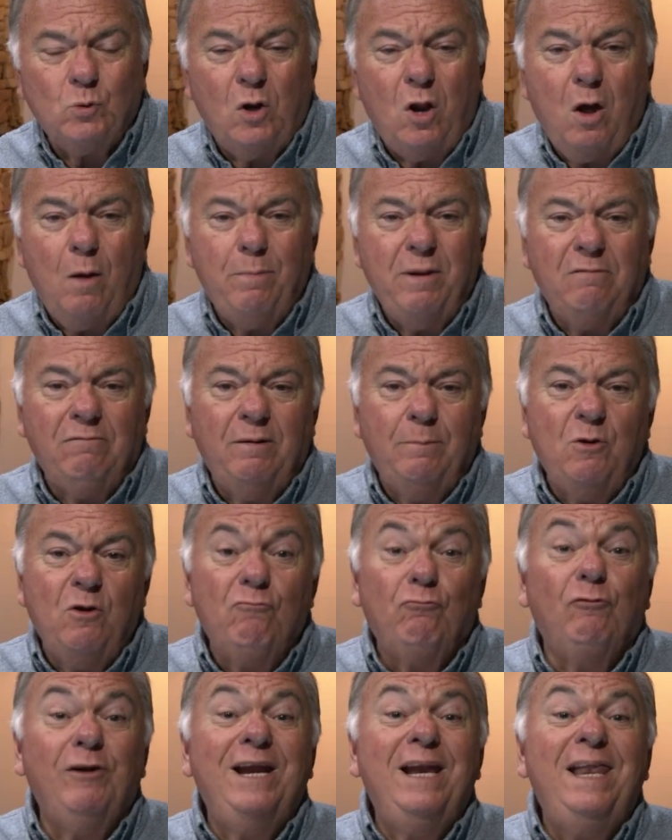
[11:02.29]
will all be
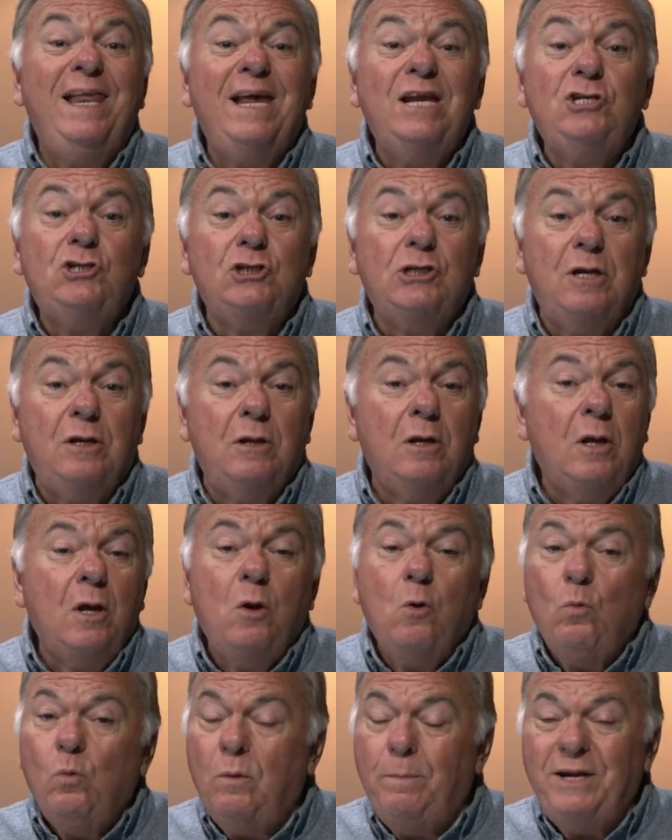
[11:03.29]
removed. Religion
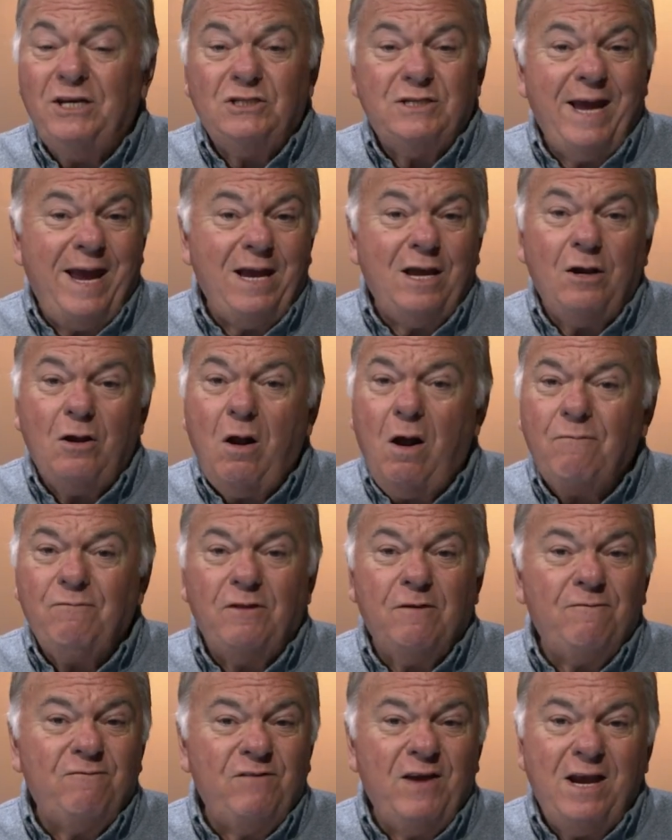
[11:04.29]
will be taken off
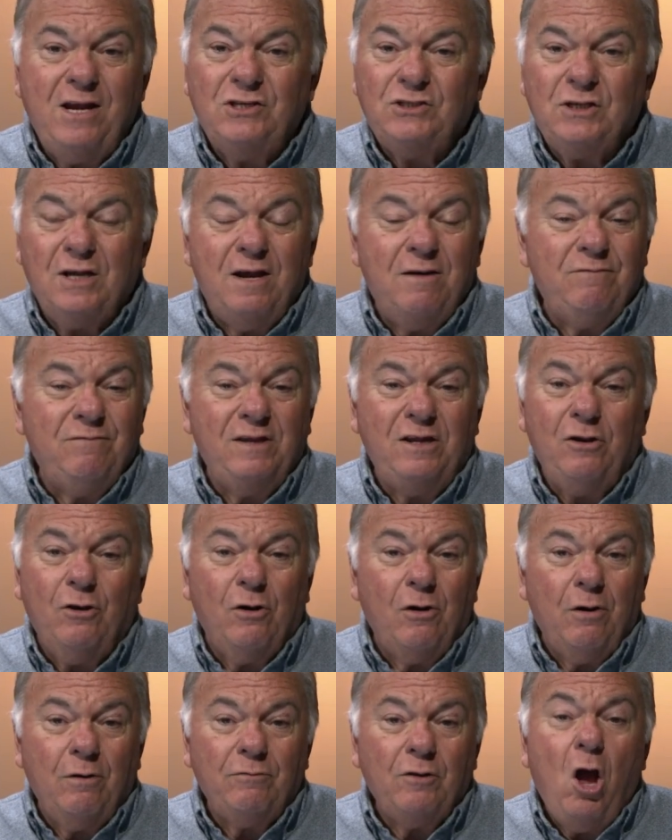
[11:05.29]
the face of the
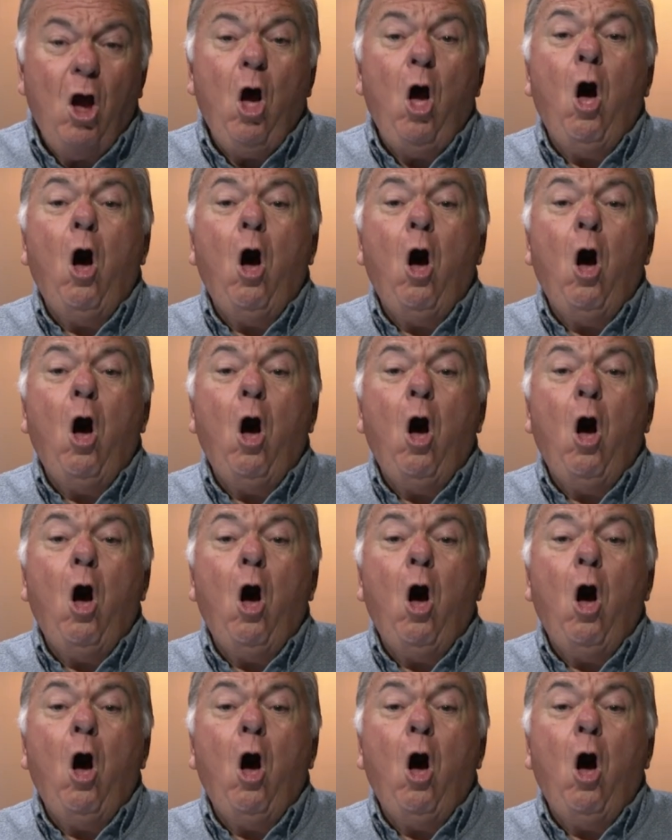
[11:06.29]
earth.